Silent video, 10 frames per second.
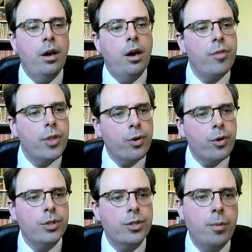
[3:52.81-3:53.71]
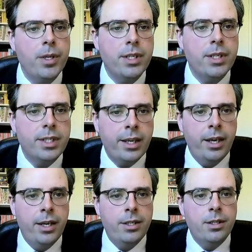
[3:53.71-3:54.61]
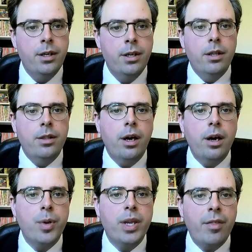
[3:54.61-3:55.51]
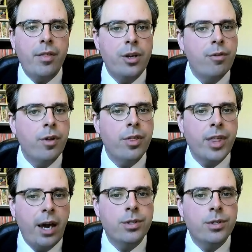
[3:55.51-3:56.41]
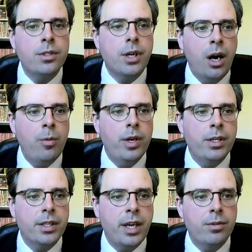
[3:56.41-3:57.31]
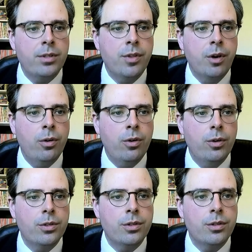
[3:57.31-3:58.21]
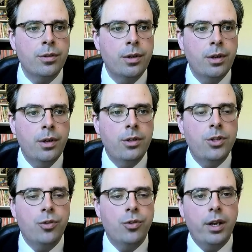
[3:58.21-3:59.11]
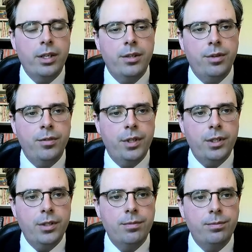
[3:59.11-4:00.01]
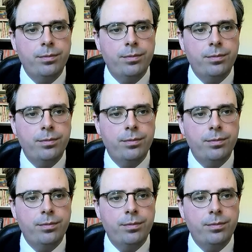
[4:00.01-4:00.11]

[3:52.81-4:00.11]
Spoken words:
Over the course of almost a decade, the library gathered over 1,000 eyewitness accounts of the Holocaust during the 1950s.